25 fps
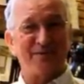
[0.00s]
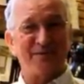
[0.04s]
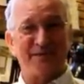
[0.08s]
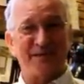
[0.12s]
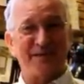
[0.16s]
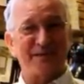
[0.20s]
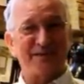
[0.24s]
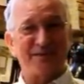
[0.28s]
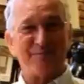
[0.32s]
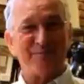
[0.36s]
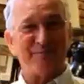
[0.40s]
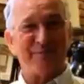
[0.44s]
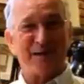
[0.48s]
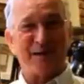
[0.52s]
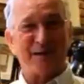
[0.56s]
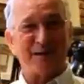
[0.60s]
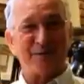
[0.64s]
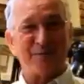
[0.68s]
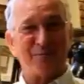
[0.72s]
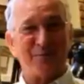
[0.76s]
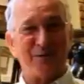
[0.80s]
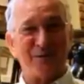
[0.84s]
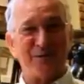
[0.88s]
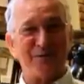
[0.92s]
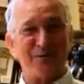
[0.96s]
Doesn't matter
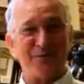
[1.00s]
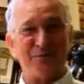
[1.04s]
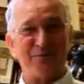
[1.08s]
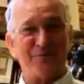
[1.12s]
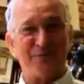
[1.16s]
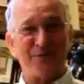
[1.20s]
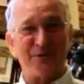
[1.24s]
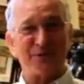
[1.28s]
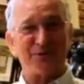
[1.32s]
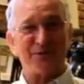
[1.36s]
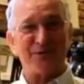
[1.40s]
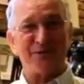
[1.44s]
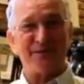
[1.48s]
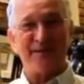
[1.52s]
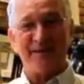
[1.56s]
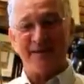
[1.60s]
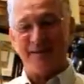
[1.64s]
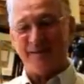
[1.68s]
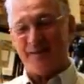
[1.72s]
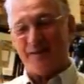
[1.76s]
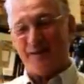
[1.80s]
where you fish it.